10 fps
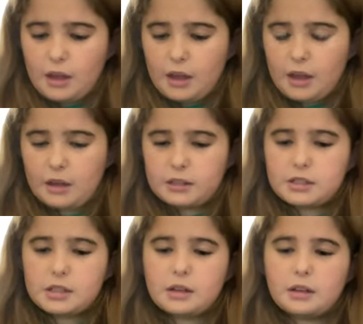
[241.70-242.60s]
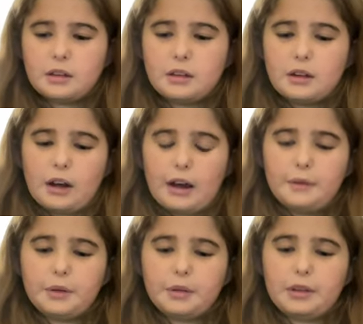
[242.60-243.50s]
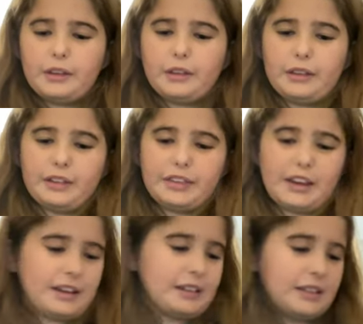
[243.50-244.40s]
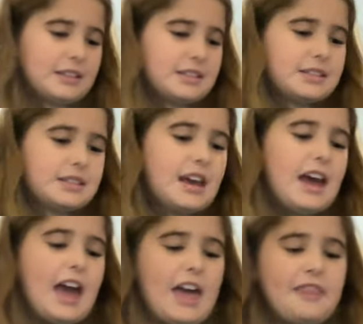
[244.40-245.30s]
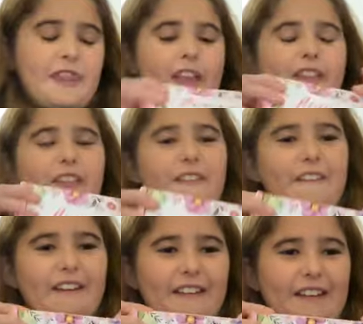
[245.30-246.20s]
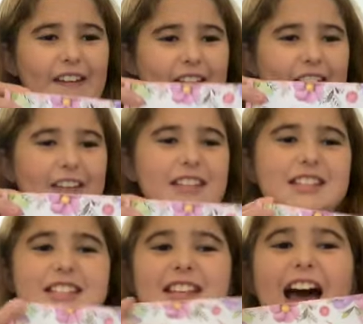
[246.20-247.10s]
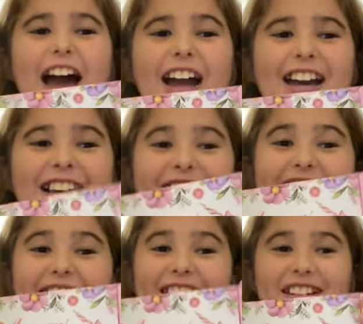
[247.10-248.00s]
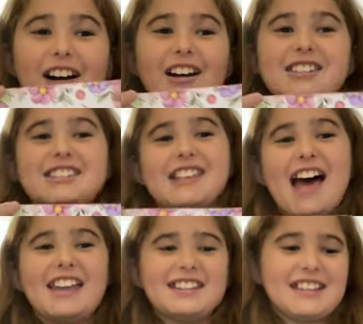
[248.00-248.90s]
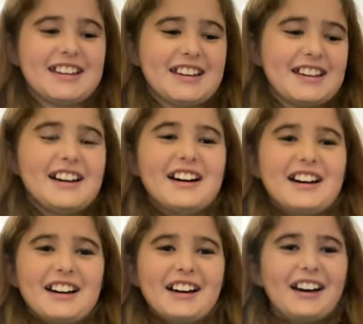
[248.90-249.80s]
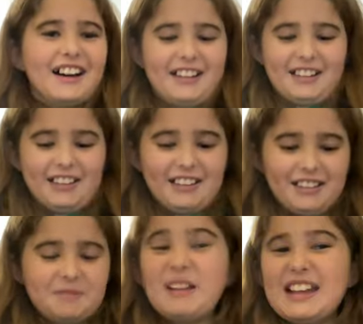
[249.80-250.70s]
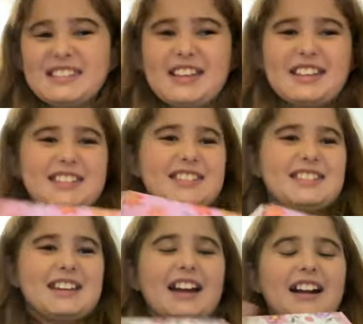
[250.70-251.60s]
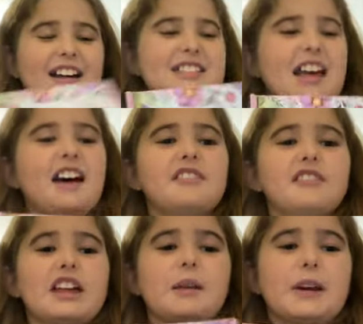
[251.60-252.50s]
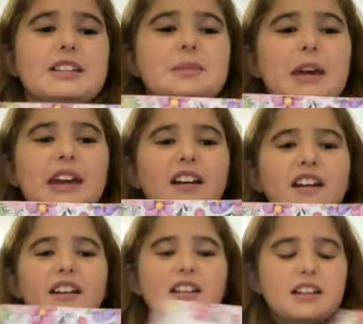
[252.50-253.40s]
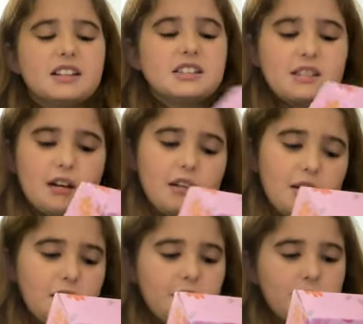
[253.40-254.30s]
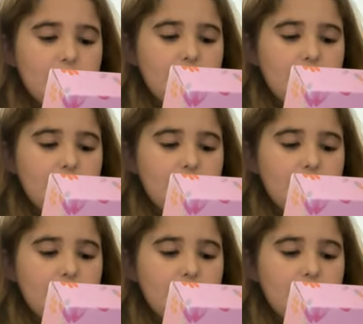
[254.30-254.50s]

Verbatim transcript: And I really like that necklace. And then this, I got a set of bracelets. I got a set of like a bracelet maker. So